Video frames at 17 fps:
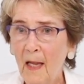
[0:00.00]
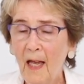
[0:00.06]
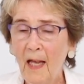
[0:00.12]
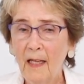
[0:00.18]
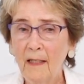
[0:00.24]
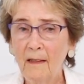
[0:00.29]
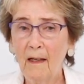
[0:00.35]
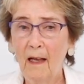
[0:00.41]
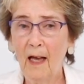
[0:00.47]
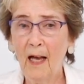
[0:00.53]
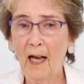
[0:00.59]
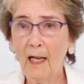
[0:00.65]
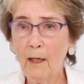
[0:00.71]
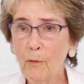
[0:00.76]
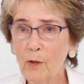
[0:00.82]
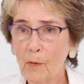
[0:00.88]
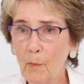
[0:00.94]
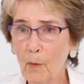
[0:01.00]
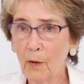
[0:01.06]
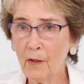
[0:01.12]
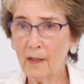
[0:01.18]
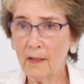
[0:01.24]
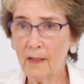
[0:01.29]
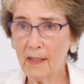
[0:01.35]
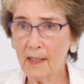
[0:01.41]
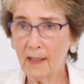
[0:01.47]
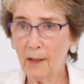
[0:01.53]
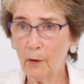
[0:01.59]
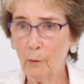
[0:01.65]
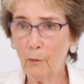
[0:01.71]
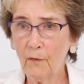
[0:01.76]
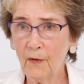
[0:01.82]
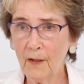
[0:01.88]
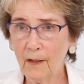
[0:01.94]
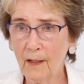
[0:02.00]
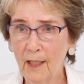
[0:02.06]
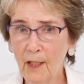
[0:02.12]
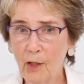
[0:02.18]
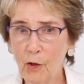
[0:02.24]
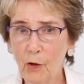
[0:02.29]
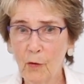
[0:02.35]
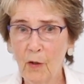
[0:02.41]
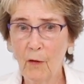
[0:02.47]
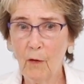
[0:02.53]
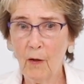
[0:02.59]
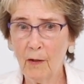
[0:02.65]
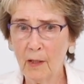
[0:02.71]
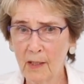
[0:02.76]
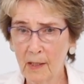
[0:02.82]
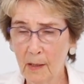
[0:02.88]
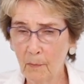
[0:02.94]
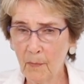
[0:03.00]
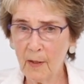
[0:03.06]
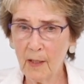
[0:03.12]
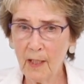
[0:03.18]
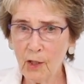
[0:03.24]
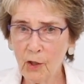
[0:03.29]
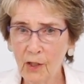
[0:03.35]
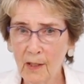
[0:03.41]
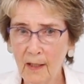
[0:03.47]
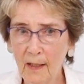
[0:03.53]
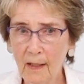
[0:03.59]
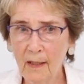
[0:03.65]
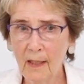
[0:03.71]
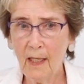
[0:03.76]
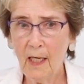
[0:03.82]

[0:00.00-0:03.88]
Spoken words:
And I was born in this little village, and it's a peninsula,